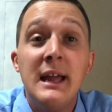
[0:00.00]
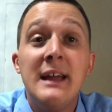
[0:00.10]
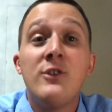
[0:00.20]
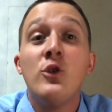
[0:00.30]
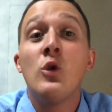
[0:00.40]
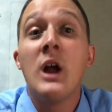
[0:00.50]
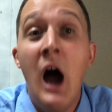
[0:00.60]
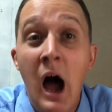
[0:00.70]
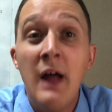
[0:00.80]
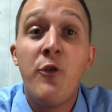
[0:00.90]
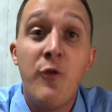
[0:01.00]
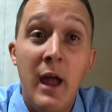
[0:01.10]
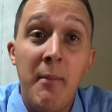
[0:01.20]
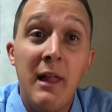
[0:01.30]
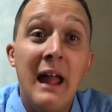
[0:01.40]
into God's
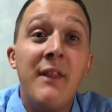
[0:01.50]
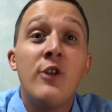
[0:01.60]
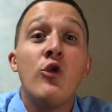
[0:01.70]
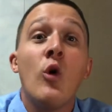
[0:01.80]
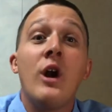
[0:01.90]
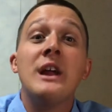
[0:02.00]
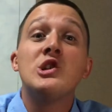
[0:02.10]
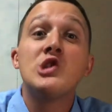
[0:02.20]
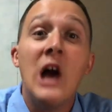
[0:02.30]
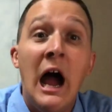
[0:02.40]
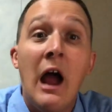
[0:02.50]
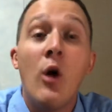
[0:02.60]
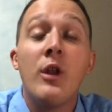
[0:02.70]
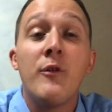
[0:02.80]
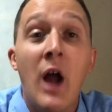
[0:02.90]
family and that you are a
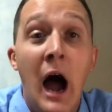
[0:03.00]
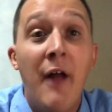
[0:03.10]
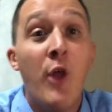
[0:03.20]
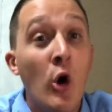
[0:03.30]
child of God.